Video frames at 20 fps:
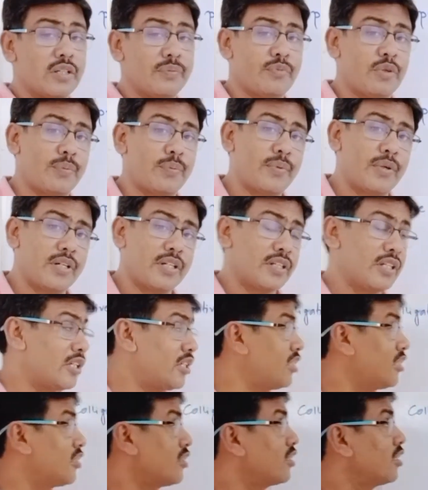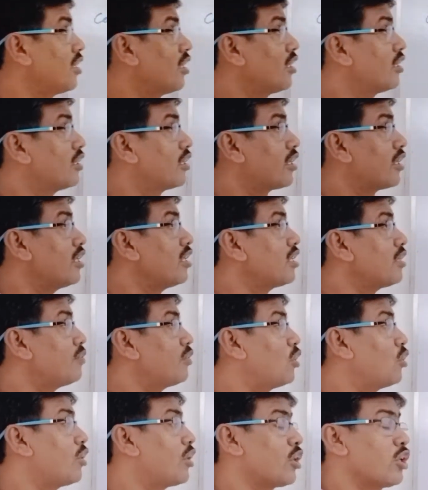property, that is the relative
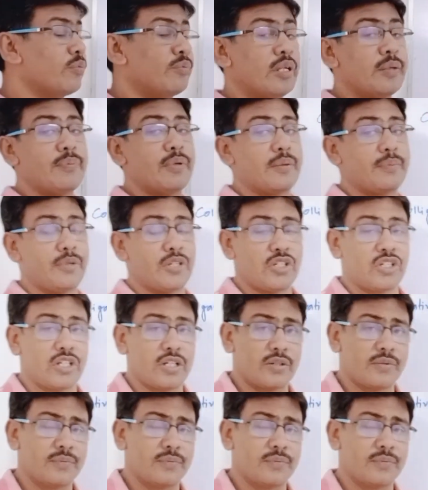lowering of vapor pressure.